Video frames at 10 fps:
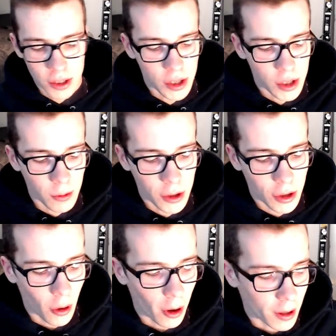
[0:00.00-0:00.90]
to switch
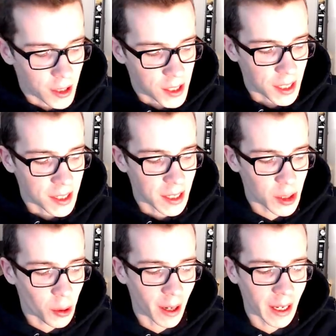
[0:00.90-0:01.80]
cork sixteen
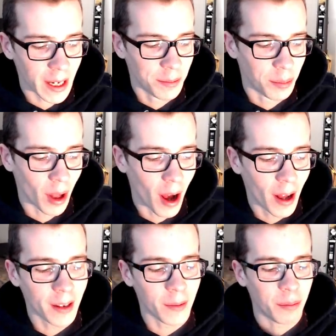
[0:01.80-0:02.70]
twenty
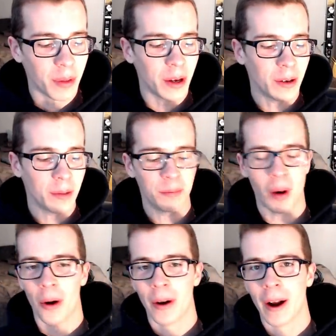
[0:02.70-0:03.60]
blunt mute
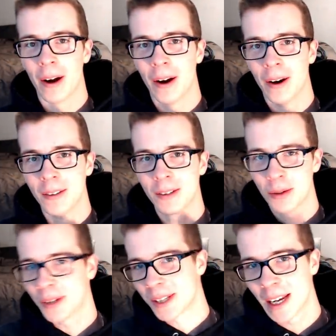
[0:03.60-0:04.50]
bow and arrow
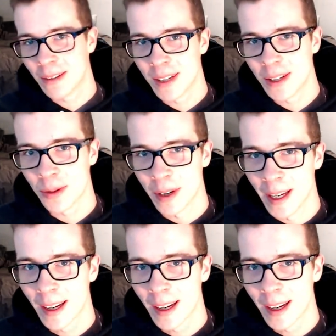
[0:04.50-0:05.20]
to a safety tweak.